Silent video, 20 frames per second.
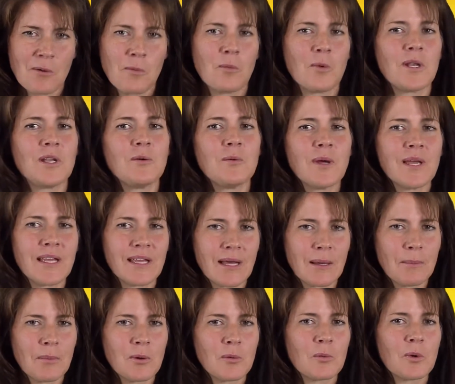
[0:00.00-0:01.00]
When you wake
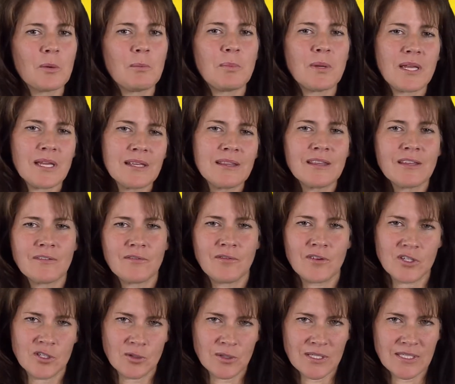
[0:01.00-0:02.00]
up, repeat the
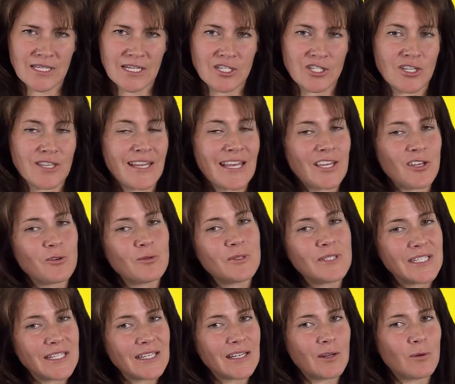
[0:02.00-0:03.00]
visualization that you
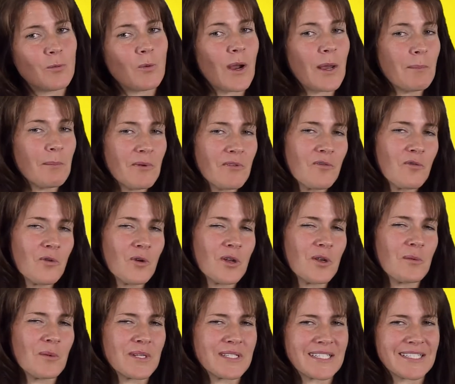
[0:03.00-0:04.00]
did right before
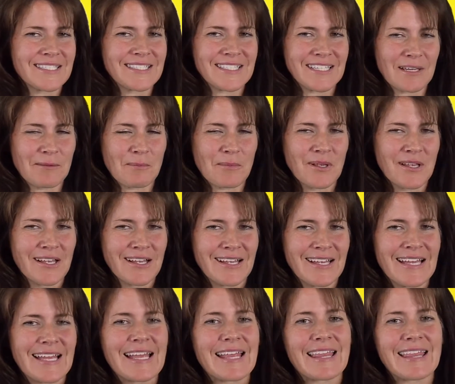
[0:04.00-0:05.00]
you went to sleep.
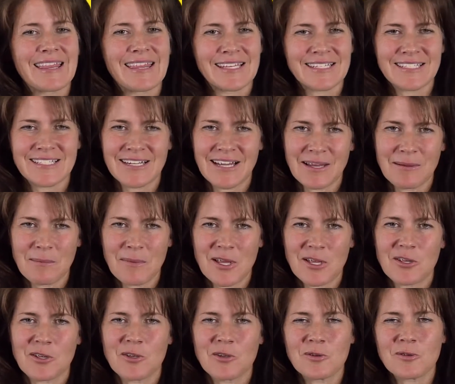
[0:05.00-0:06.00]
This time,
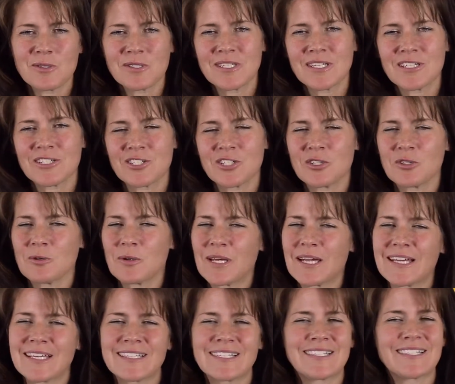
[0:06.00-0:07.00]
use it to
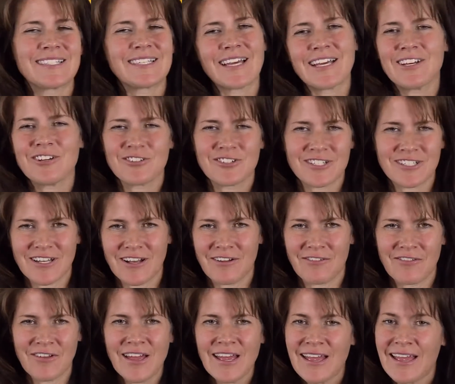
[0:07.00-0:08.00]
excite
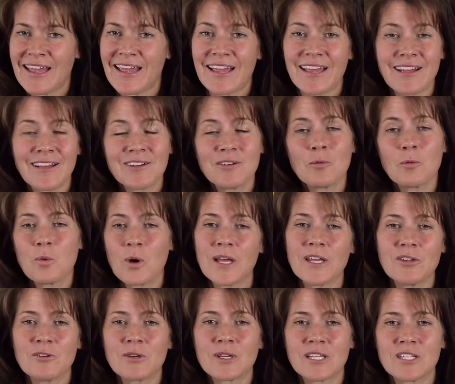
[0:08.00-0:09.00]
yourself and
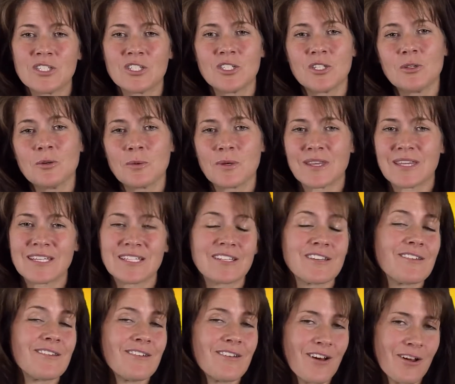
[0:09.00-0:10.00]
what you can do with this
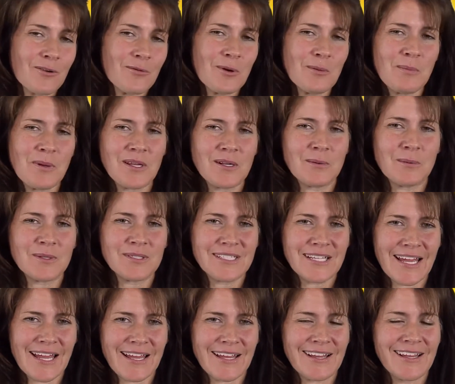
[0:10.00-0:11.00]
non-repeatable
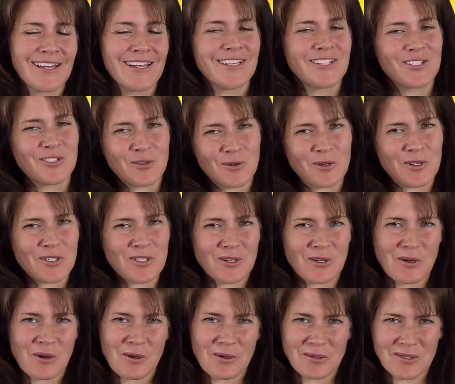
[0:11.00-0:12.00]
day towards your
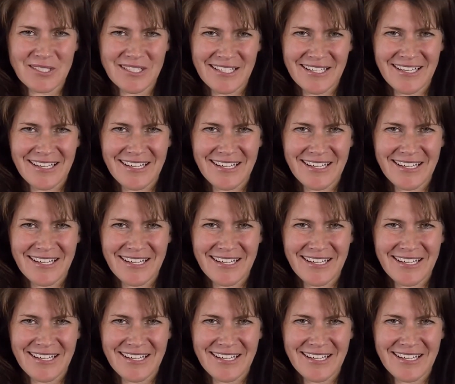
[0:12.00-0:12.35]
goals.